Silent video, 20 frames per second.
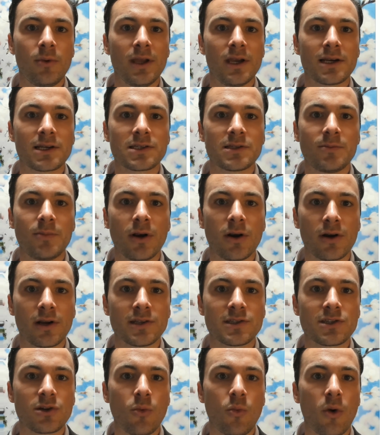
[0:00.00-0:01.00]
experience
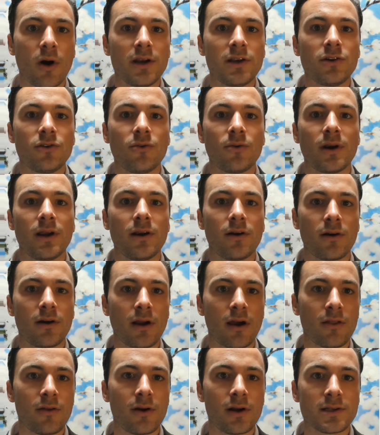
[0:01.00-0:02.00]
to one degree or
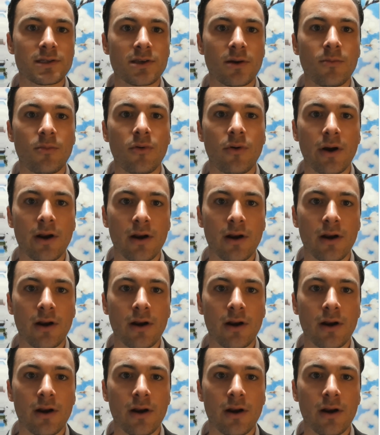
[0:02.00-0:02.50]
another at some point in our